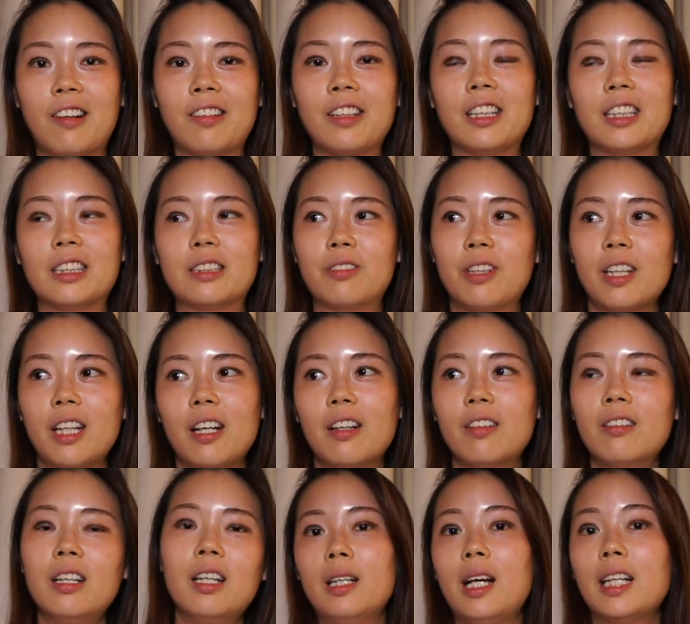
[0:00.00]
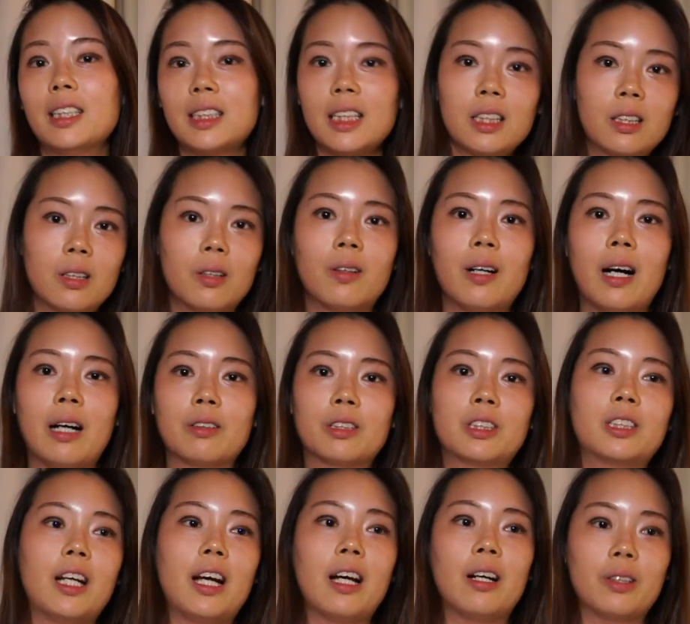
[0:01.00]
on in this video. As I go, I'll
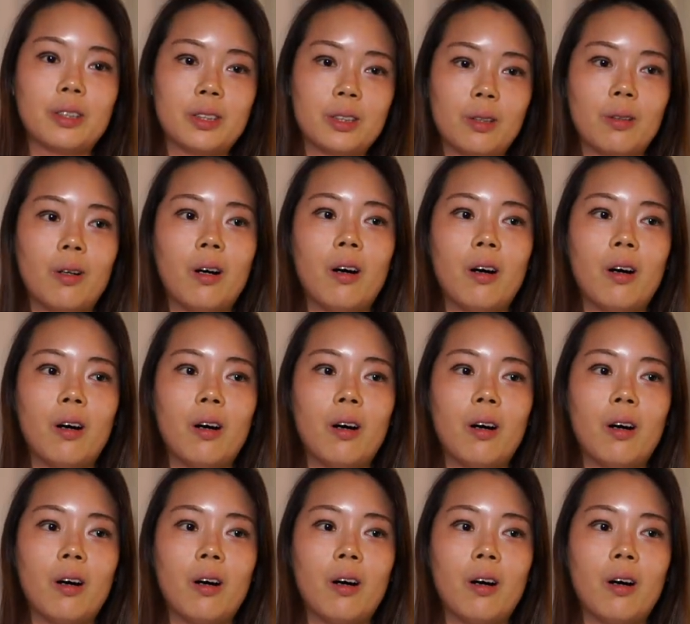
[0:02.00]
share also